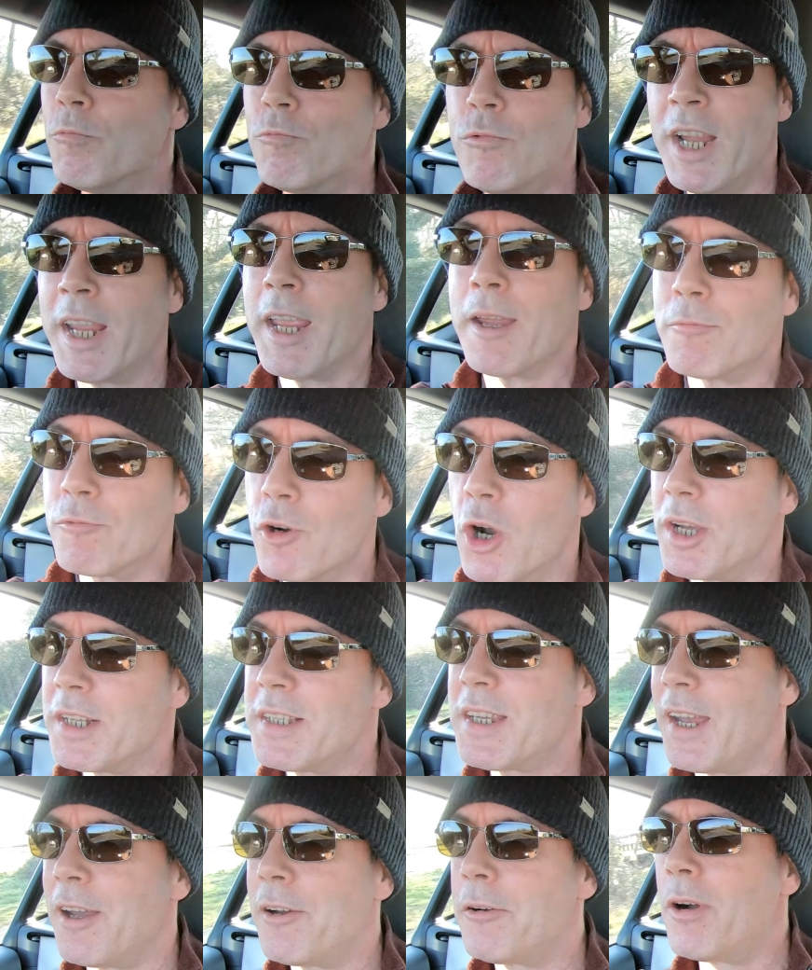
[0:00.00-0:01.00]
bring it right
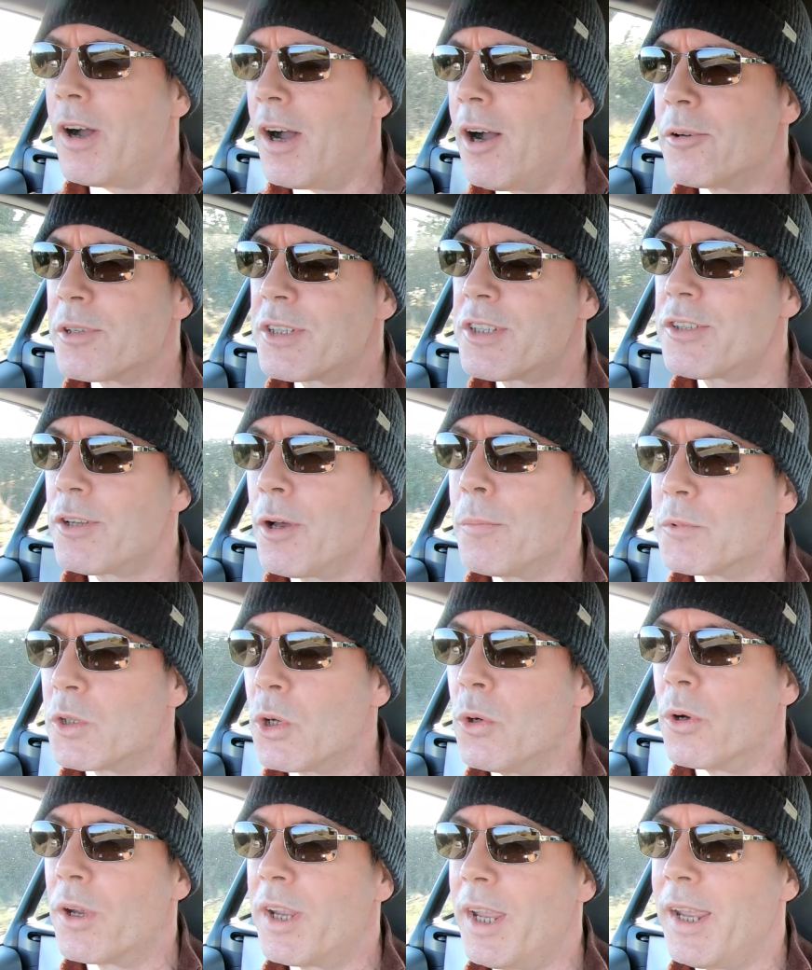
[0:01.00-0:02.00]
out, I'll stop
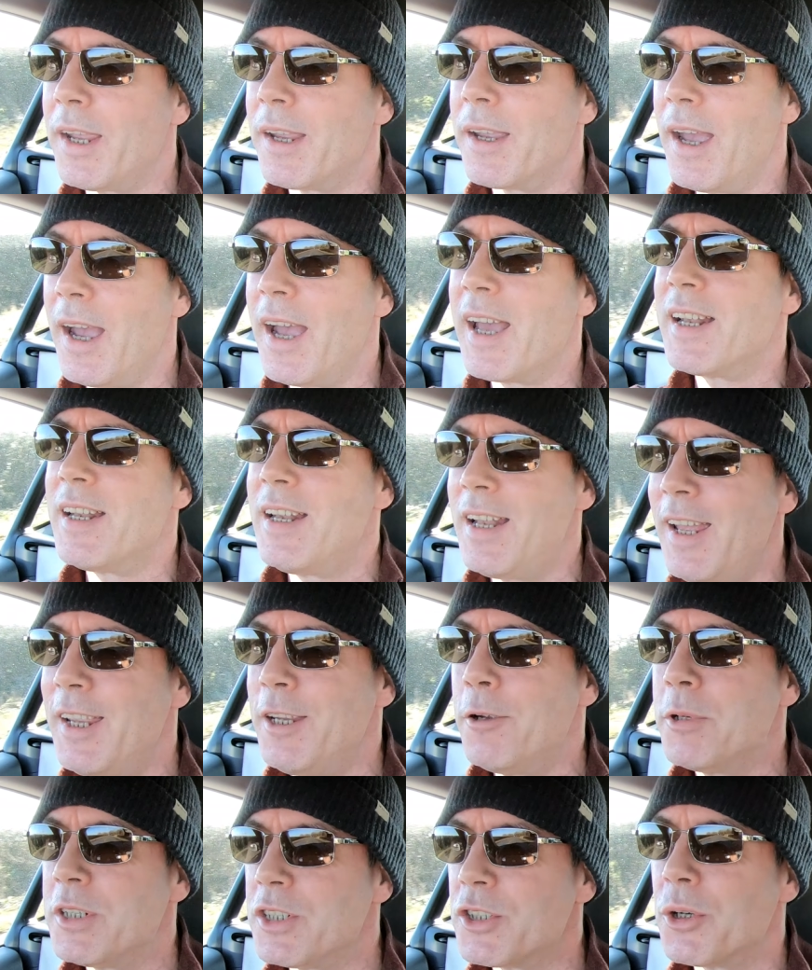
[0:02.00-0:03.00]
talking and let
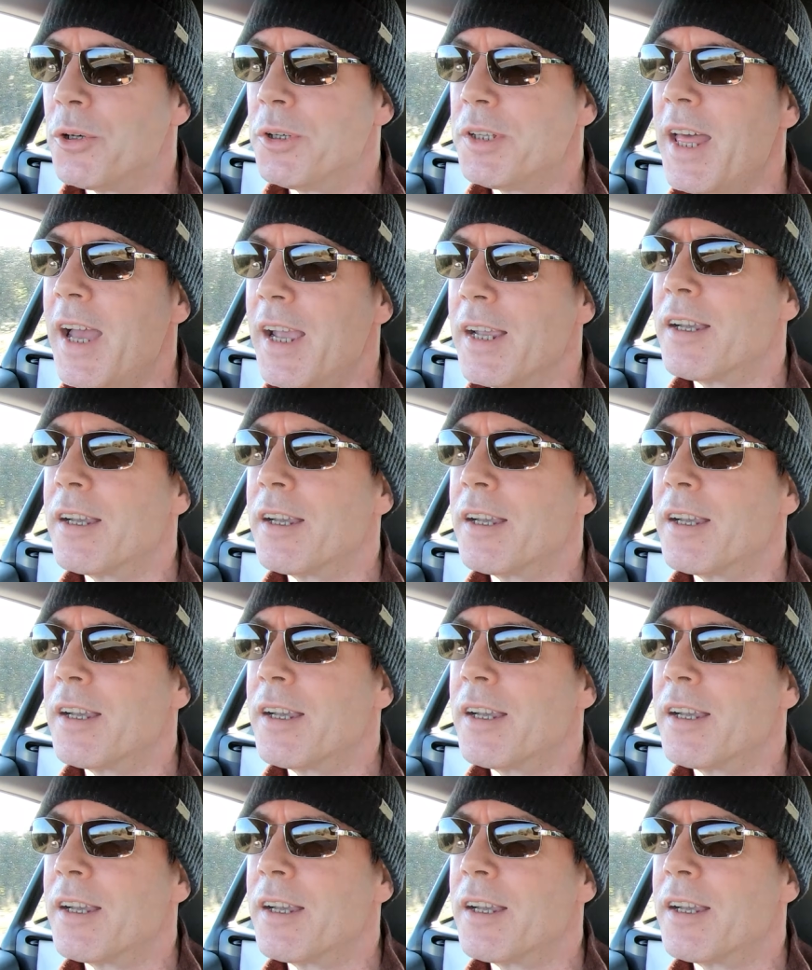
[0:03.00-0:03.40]
you enjoy that